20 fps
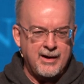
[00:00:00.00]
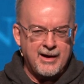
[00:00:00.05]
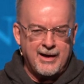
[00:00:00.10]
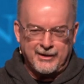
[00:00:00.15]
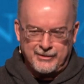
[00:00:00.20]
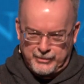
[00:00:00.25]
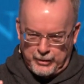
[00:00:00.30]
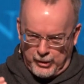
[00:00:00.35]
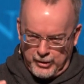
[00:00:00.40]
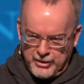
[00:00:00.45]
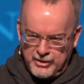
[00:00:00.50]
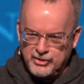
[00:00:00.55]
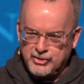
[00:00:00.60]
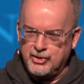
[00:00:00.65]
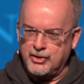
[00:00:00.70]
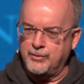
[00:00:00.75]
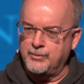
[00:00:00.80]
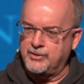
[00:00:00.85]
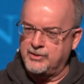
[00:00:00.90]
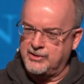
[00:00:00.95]
As long as
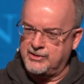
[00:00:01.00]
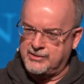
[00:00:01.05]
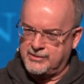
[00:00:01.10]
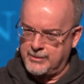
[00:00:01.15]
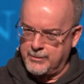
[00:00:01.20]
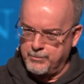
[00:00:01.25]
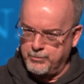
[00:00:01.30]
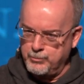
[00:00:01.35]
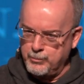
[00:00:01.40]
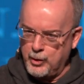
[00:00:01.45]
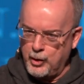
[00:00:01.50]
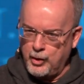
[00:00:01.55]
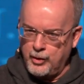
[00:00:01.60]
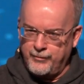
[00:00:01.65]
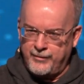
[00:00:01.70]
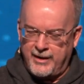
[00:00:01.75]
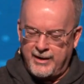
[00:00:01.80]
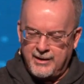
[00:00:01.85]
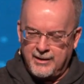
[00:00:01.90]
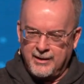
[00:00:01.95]
you're just
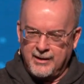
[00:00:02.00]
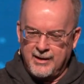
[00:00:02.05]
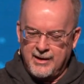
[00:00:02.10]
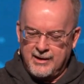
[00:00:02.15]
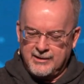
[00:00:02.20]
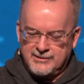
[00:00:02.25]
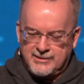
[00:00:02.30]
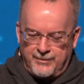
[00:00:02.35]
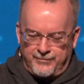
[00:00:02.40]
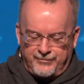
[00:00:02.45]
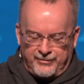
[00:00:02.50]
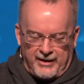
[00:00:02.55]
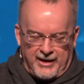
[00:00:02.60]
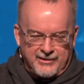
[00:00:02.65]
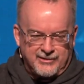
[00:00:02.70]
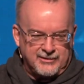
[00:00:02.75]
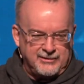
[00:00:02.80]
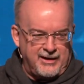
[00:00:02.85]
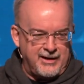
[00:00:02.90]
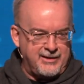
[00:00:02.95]
moving some
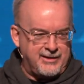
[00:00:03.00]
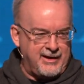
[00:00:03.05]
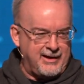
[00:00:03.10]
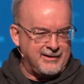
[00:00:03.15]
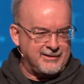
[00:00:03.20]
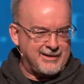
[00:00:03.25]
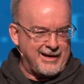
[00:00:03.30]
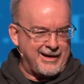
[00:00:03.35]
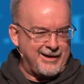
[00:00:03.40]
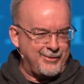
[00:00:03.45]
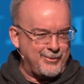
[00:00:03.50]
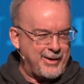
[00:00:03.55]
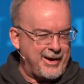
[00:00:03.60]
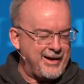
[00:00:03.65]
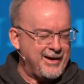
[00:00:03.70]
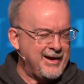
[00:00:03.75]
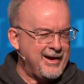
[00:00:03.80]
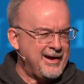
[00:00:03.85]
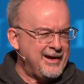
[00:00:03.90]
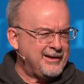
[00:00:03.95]
fleshly things out of the
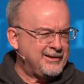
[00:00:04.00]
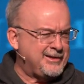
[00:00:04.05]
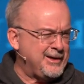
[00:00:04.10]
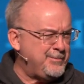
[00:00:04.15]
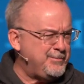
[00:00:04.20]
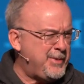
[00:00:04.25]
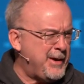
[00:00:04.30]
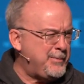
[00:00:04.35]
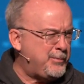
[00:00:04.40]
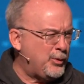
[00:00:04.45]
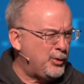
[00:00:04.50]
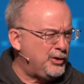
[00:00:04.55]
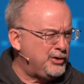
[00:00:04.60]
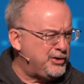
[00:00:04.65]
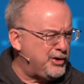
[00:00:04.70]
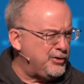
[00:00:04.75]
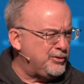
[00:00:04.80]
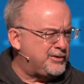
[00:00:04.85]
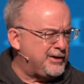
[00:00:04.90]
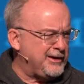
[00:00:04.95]
way. Some people will
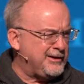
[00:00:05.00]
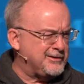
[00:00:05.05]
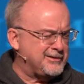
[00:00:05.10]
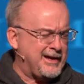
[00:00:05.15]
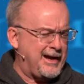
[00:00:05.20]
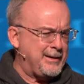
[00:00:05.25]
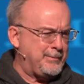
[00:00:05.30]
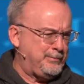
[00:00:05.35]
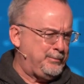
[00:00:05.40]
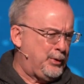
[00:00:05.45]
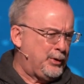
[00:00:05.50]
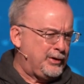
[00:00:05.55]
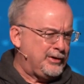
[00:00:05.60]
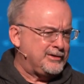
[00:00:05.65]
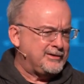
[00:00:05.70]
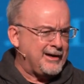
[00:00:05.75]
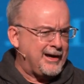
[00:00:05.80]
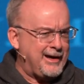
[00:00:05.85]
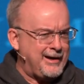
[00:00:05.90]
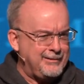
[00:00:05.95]
do things like put
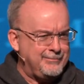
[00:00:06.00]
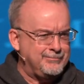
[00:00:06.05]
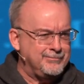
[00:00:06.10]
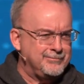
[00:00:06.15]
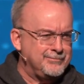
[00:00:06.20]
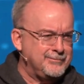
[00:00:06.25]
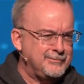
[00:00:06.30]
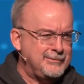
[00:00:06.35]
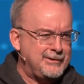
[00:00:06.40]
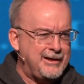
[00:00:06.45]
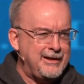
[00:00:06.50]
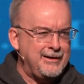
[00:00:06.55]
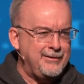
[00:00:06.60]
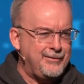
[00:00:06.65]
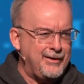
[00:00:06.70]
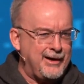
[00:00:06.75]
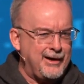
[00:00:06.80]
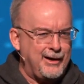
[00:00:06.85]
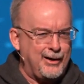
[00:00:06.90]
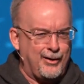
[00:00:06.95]
aside
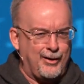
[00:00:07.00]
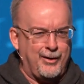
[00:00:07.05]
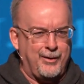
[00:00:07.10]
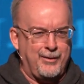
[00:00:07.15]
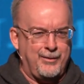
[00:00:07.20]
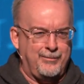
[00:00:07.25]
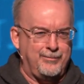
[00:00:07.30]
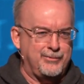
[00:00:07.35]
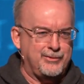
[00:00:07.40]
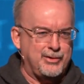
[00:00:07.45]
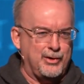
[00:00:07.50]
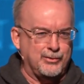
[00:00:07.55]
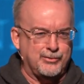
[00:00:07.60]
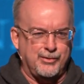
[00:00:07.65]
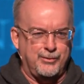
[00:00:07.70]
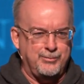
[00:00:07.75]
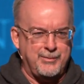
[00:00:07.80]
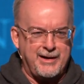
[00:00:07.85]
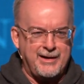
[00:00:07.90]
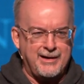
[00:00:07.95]
TV or
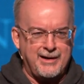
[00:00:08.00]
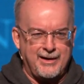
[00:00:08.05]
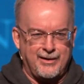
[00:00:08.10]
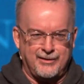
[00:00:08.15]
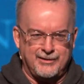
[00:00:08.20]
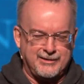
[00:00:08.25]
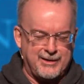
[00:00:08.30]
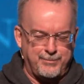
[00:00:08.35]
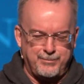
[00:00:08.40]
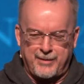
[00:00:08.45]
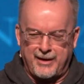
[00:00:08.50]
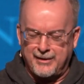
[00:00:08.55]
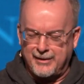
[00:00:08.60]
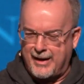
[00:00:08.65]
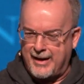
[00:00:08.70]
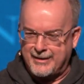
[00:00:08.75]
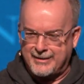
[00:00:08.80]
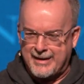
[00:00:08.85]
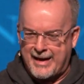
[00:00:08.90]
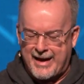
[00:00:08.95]
social media or something
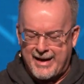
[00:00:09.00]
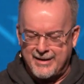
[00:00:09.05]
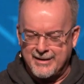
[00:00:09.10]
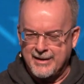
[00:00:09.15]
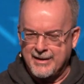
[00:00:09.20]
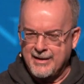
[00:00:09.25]
like that.